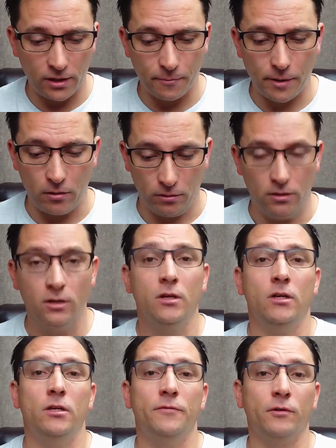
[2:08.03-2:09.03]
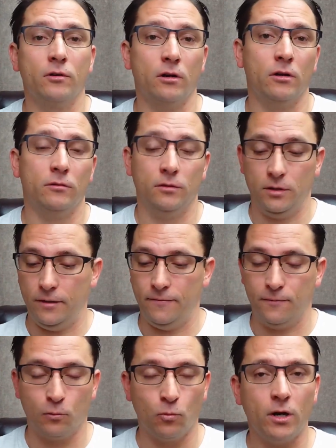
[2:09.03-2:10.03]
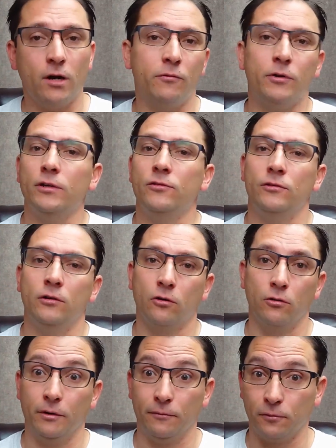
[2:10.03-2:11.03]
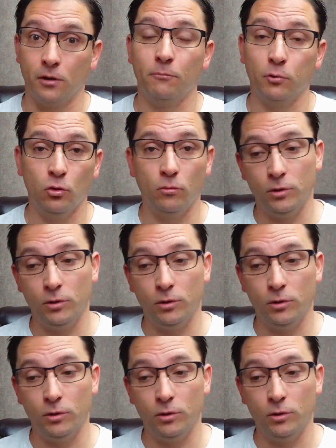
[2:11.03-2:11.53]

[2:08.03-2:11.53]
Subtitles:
about it. If for whatever reason you're going to front probe,